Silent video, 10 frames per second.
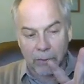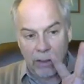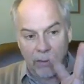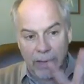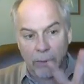
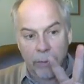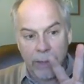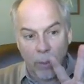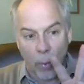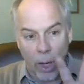well, that would
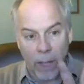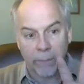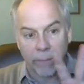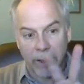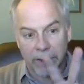be
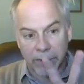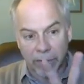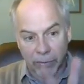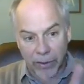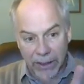1 plus
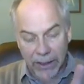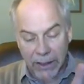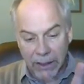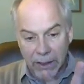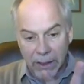
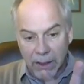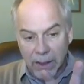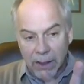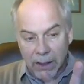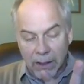3,
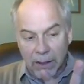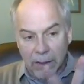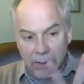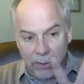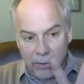
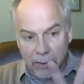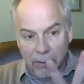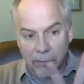because those are the